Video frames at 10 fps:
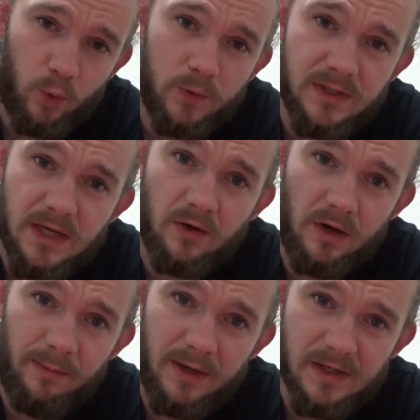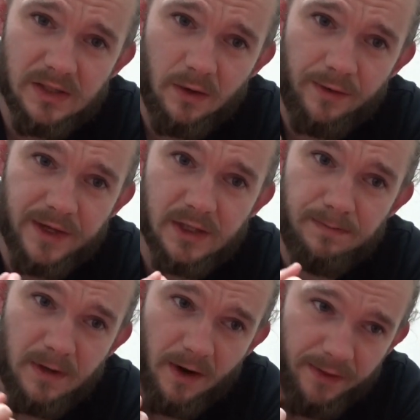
oaty creaminess out of this beer,